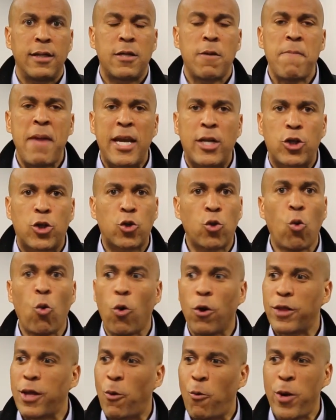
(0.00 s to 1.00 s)
to make
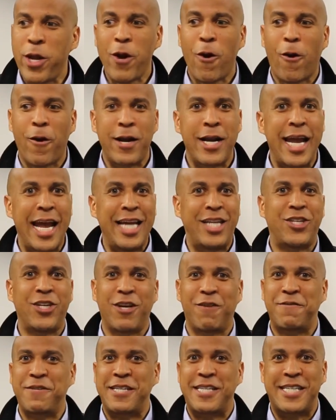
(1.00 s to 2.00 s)
sure that we are a
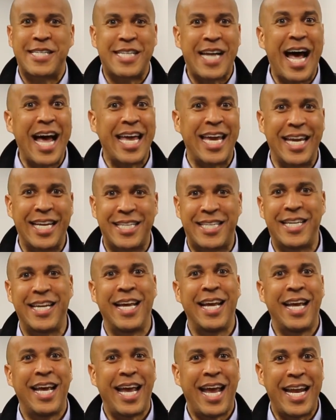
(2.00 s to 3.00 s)
nation of science
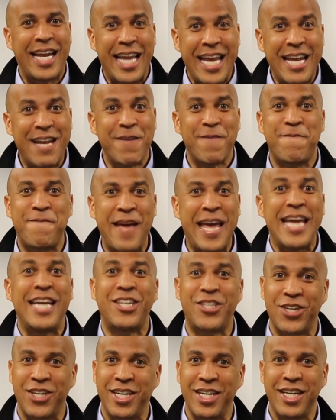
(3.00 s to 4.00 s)
and
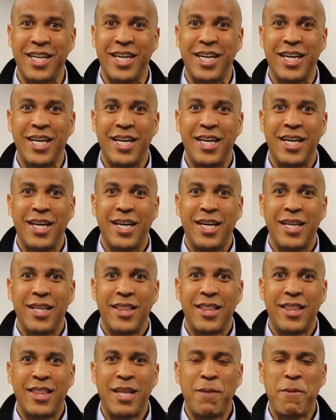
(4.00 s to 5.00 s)
innovation.
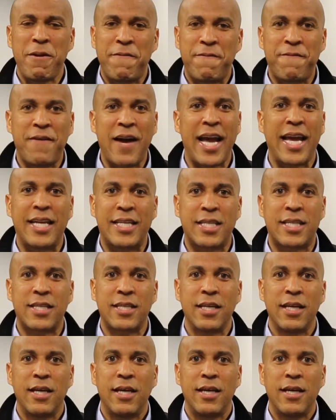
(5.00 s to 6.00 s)
There'll be
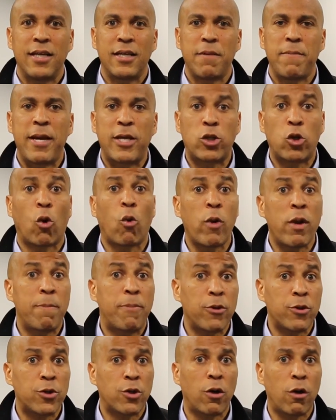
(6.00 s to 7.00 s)
fights to make sure we
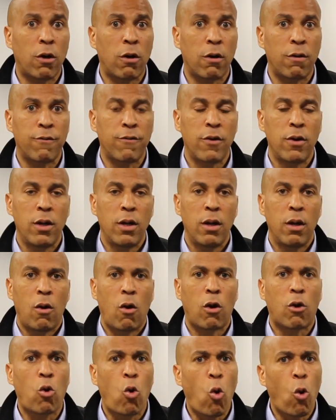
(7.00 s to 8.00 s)
preserve
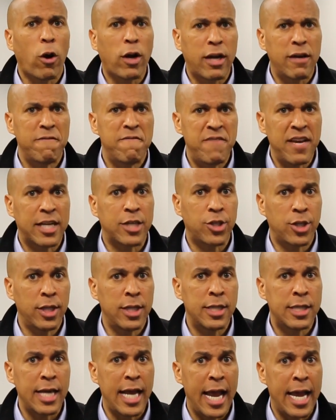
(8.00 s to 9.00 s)
our core
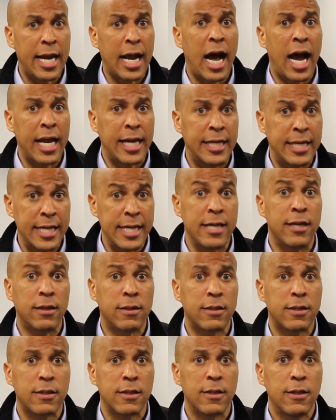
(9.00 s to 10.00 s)
convictions and
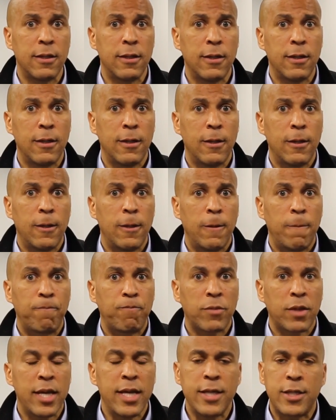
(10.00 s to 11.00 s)
ideals.
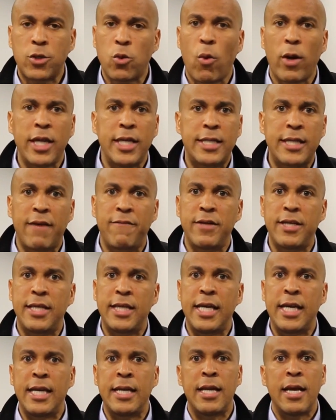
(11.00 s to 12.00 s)
It is
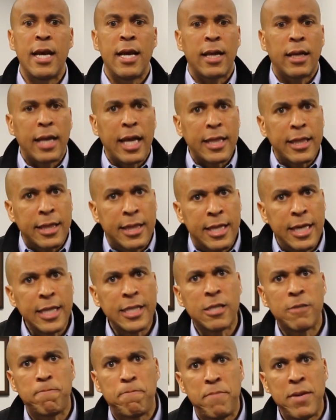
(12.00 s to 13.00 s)
2017. Let
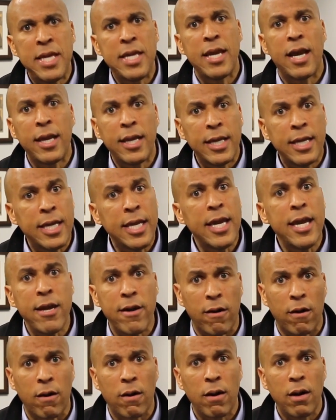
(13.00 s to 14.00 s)
this be a
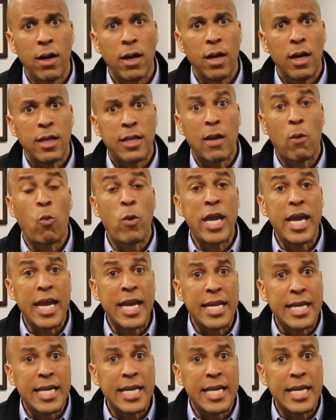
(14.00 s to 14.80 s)
year that we